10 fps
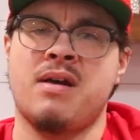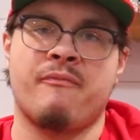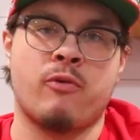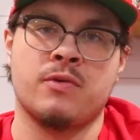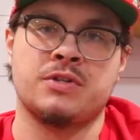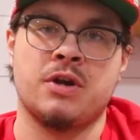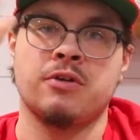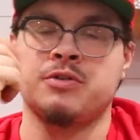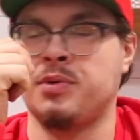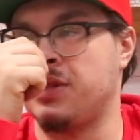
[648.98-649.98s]
on four
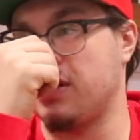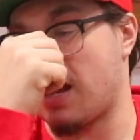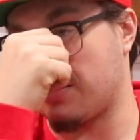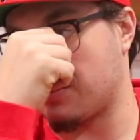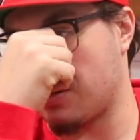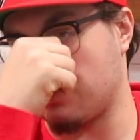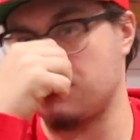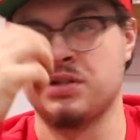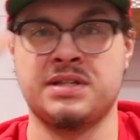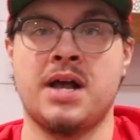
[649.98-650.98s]
stars with it. I thought it
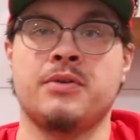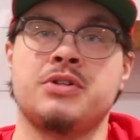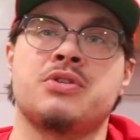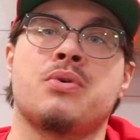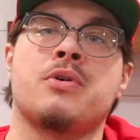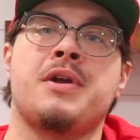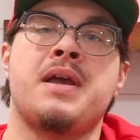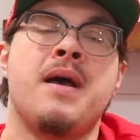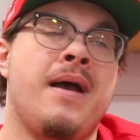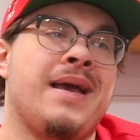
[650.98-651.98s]
was a solid
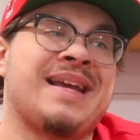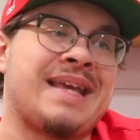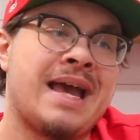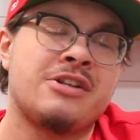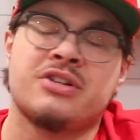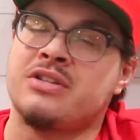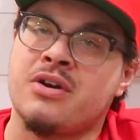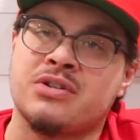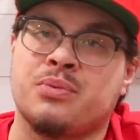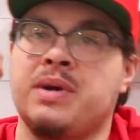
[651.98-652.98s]
story. Again, just
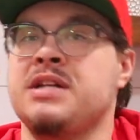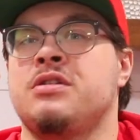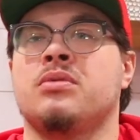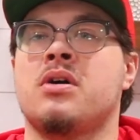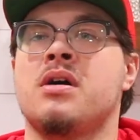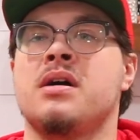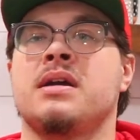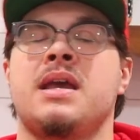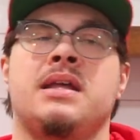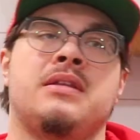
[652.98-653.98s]
thought it was way too
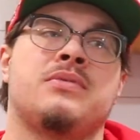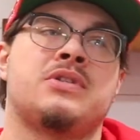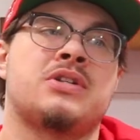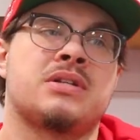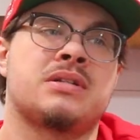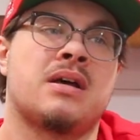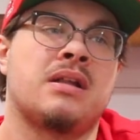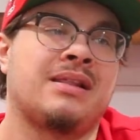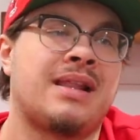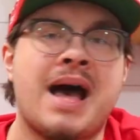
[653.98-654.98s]
long and there was just
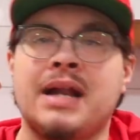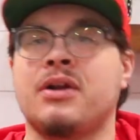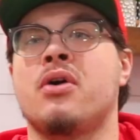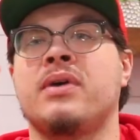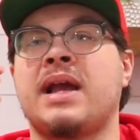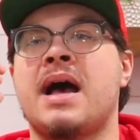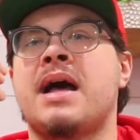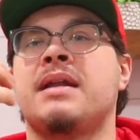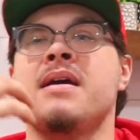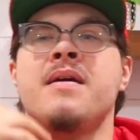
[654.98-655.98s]
a lot going
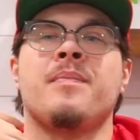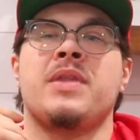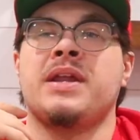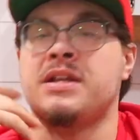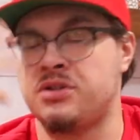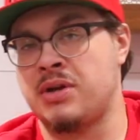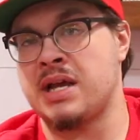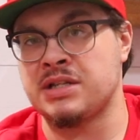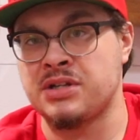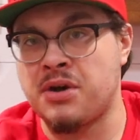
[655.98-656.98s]
on. And as you
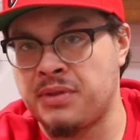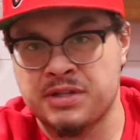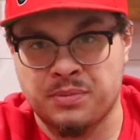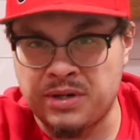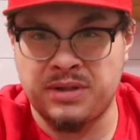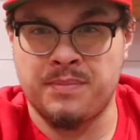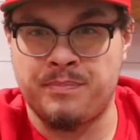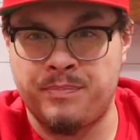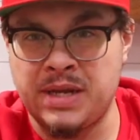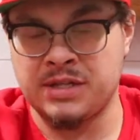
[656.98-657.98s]
guys know, that's one of the
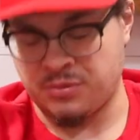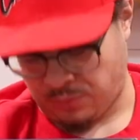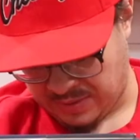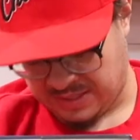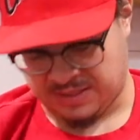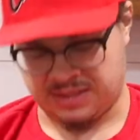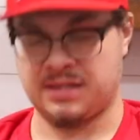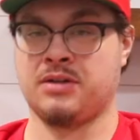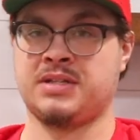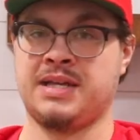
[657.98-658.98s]
biggest
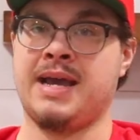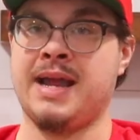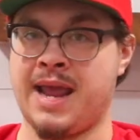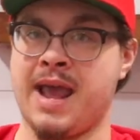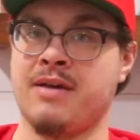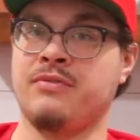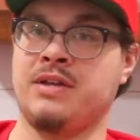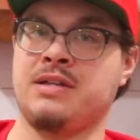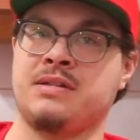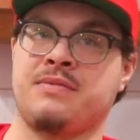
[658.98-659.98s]
weaknesses I'll say I have
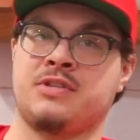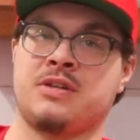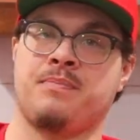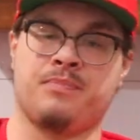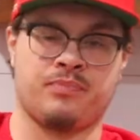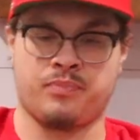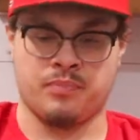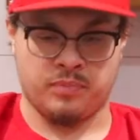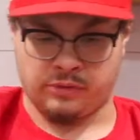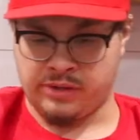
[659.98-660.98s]
is if it's a
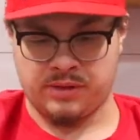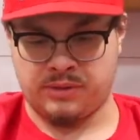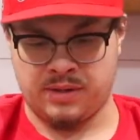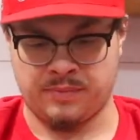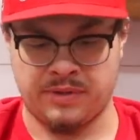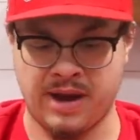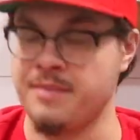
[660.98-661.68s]
literally, I